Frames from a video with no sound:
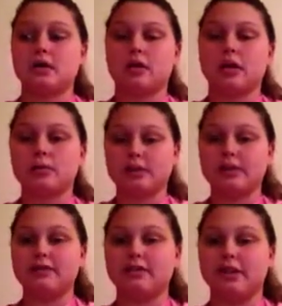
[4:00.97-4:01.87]

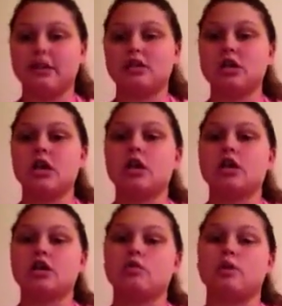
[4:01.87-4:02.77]
completely finished,
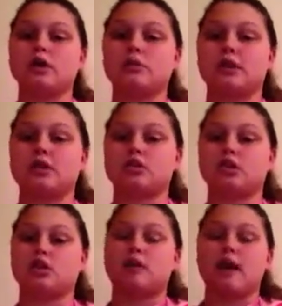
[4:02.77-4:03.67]
you want to make sure
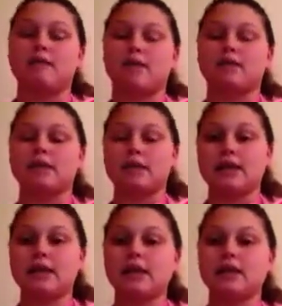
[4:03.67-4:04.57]
you have
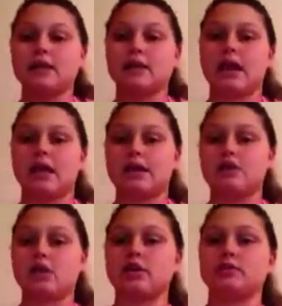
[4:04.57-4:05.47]
clean canning
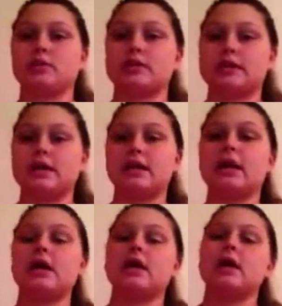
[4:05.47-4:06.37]
jars with clean
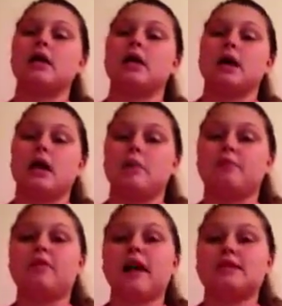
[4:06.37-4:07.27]

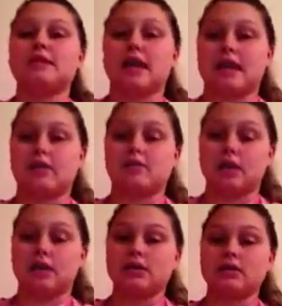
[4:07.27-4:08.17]
flats and
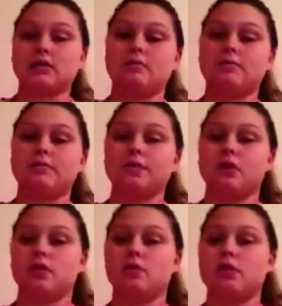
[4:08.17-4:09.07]
rings.
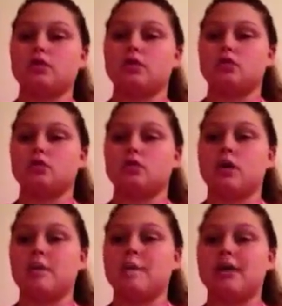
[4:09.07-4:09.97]
You want to
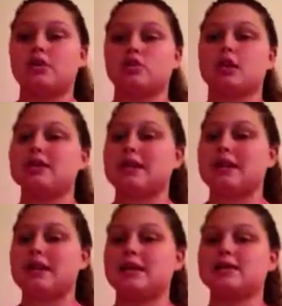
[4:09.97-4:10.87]
make sure not to get
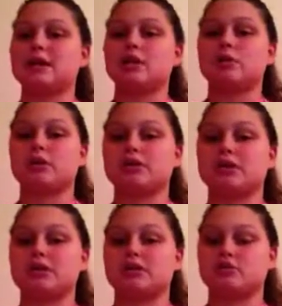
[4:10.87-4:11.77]
any of this on you because it
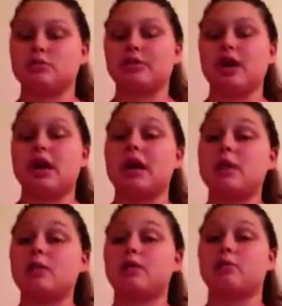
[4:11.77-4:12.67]
is extremely hot and
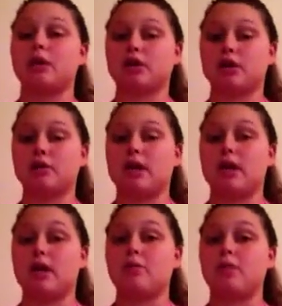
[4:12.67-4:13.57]
it will burn you
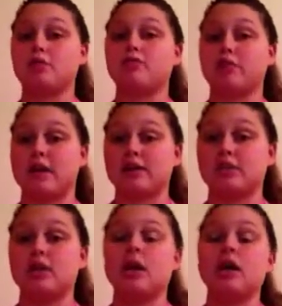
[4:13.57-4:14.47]
and burn your flesh.